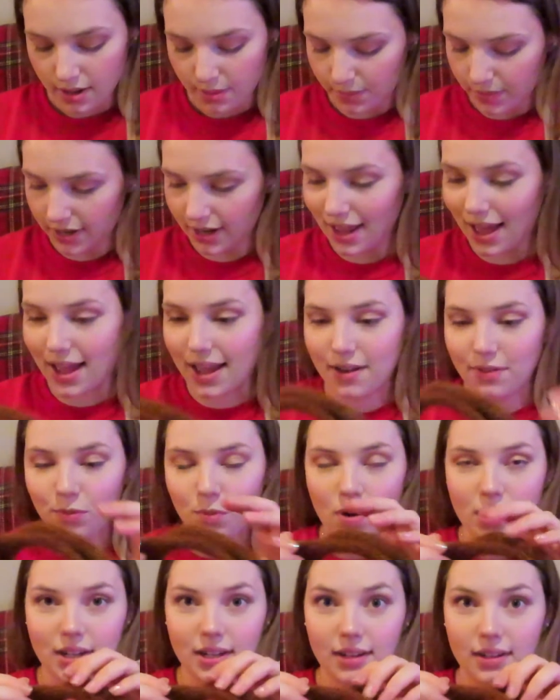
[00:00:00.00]
But I have
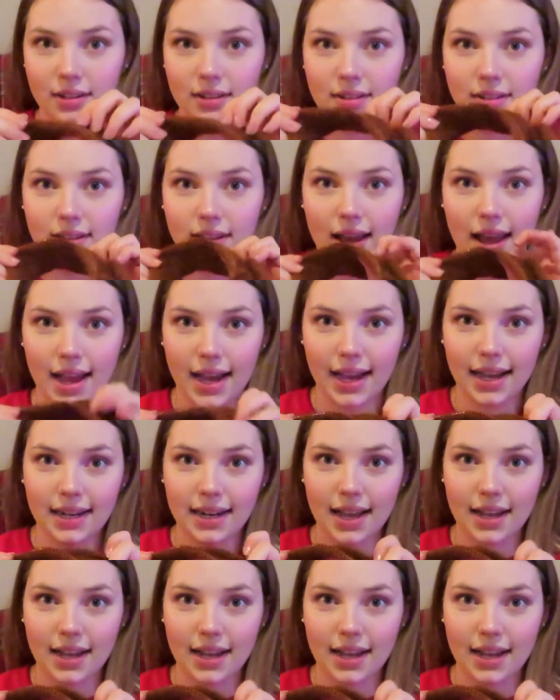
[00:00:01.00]
wanted a hat